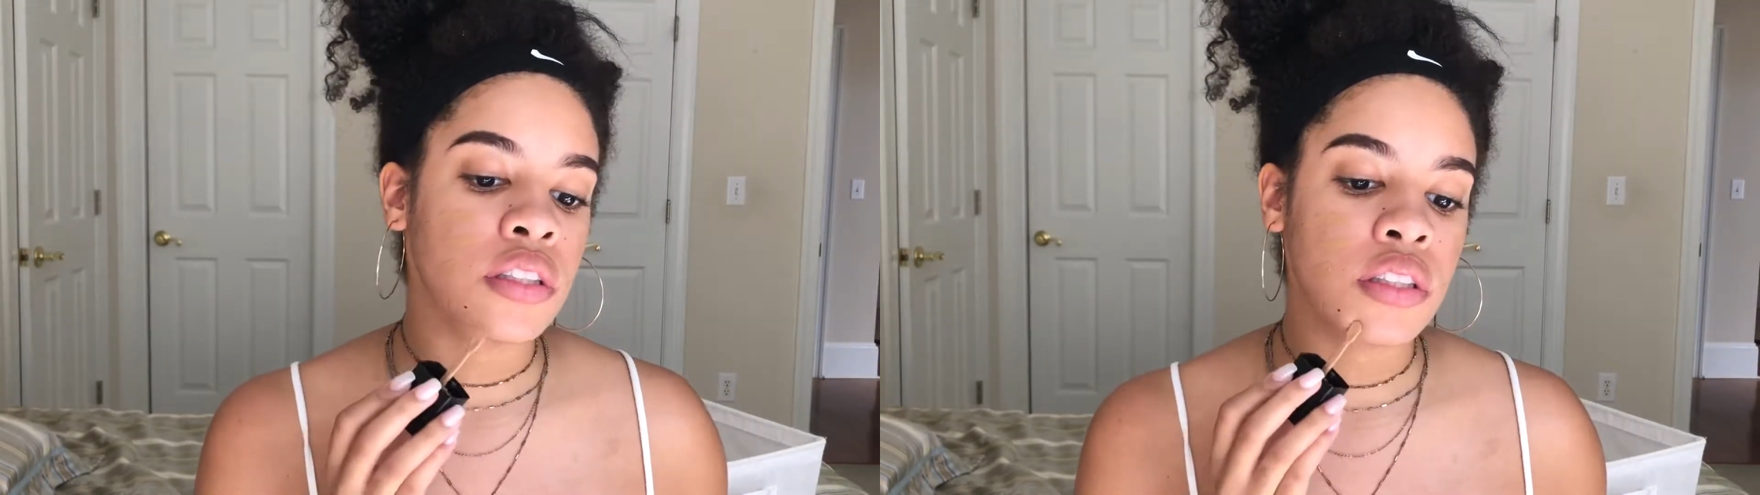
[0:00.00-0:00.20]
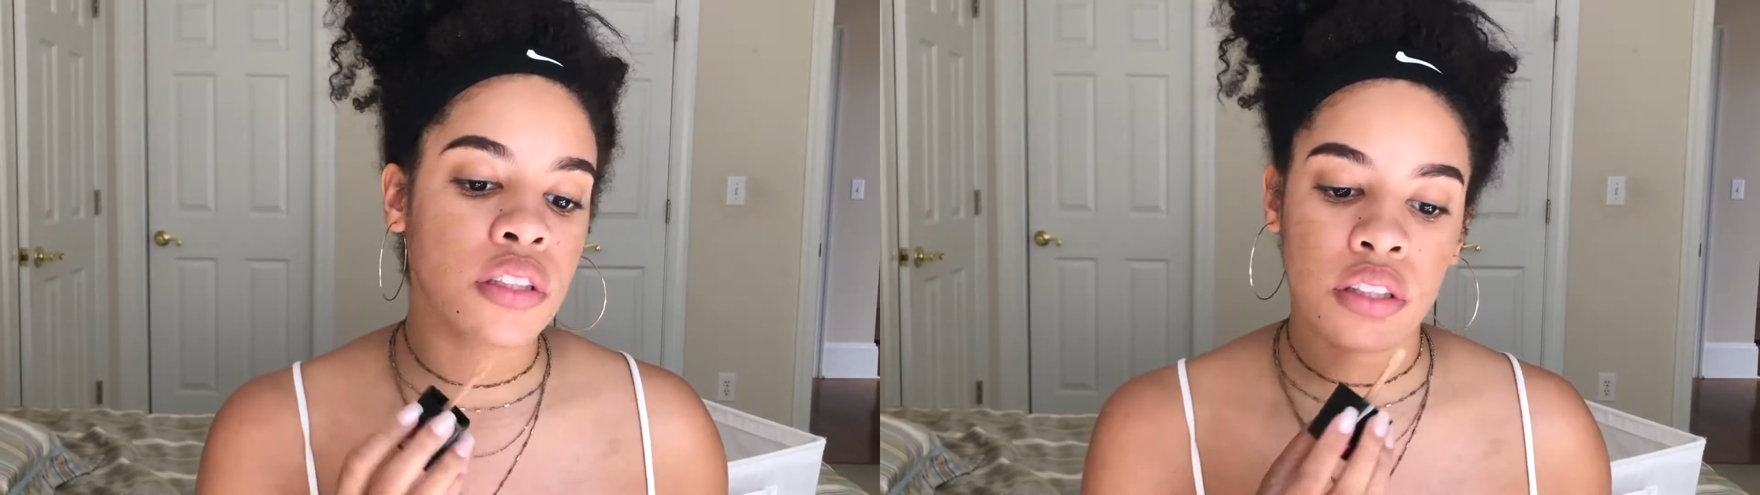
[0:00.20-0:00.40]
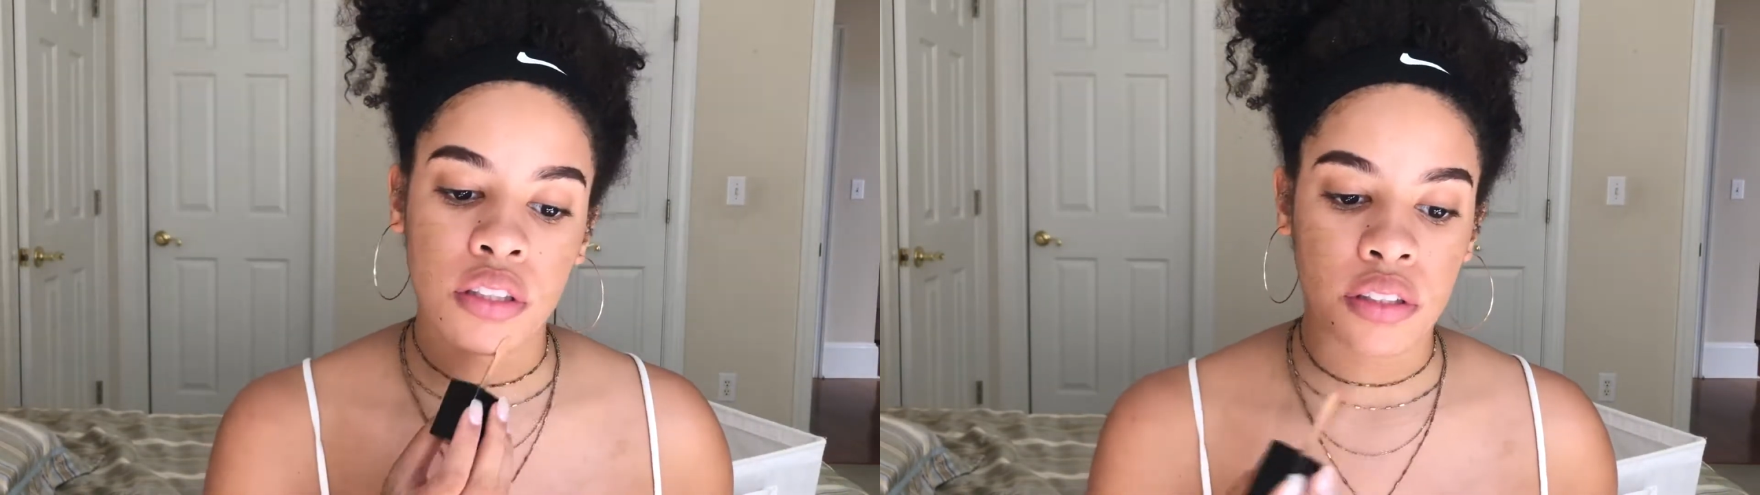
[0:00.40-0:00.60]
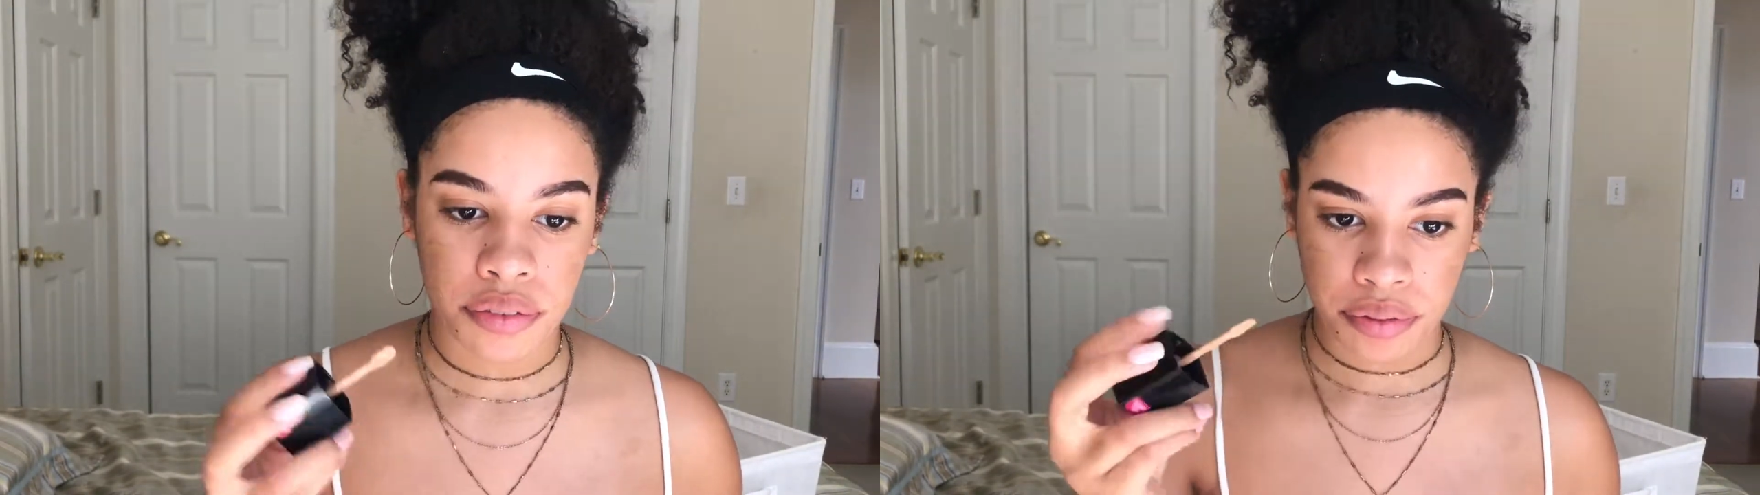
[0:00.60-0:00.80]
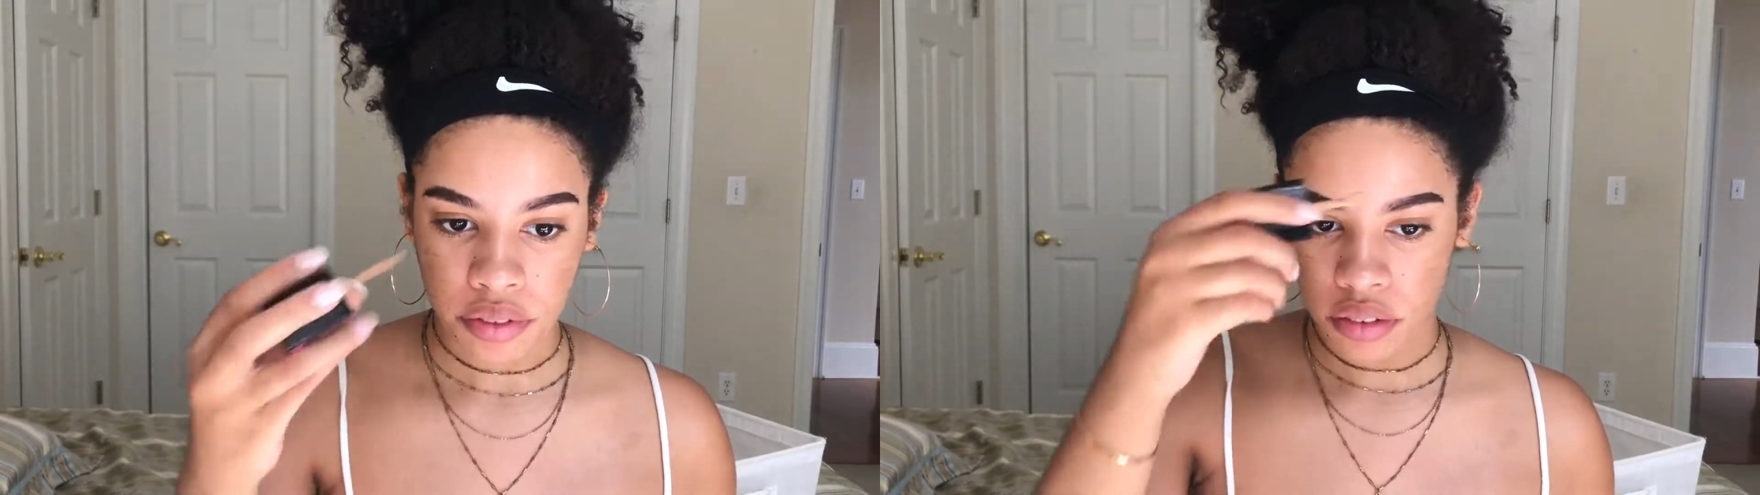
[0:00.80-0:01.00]
It's just
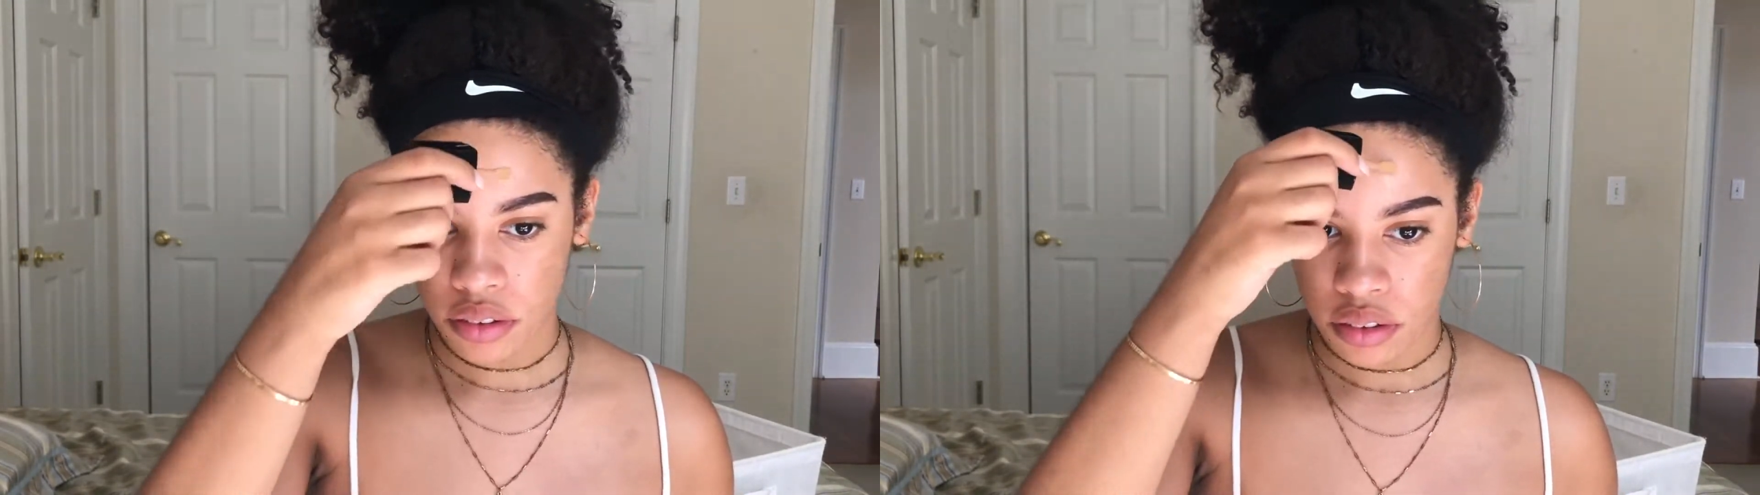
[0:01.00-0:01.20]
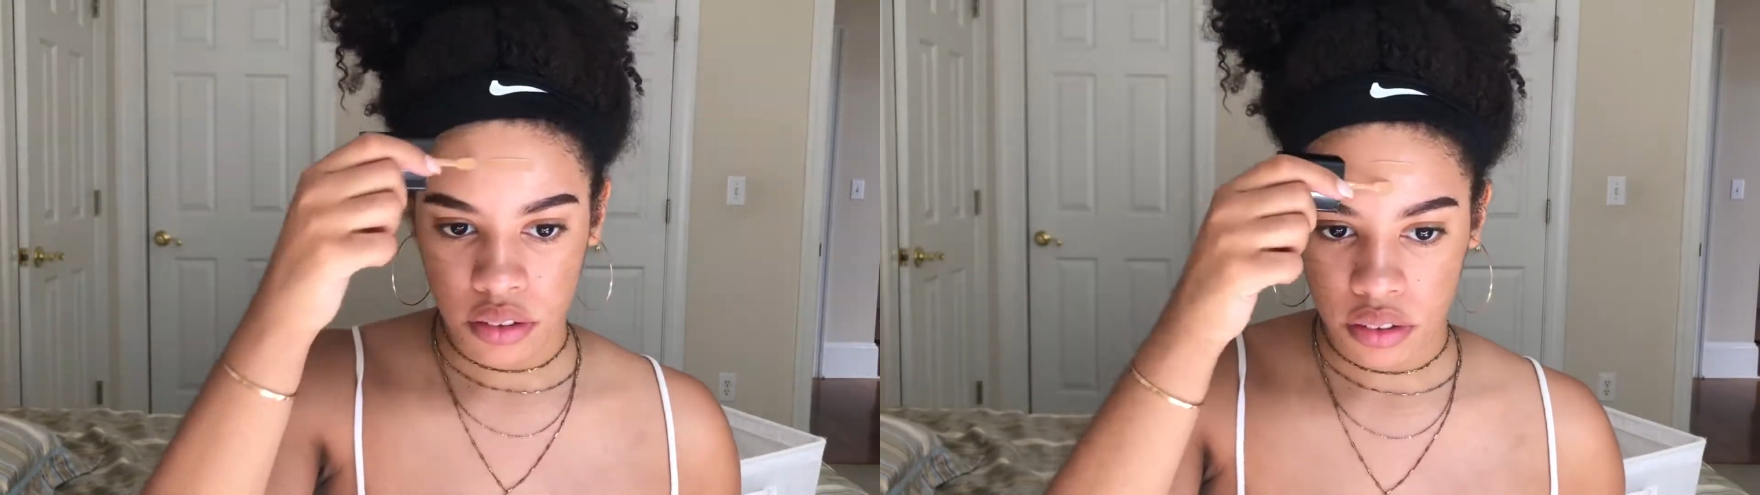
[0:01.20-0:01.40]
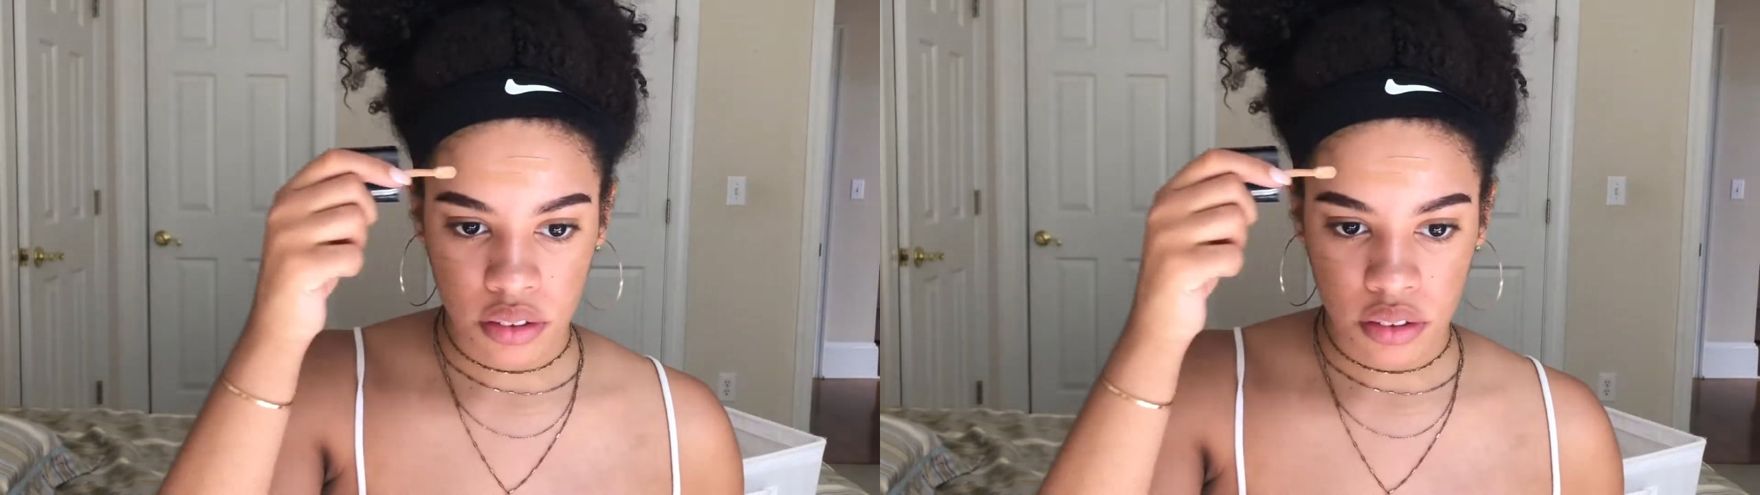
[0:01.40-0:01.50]
really natural.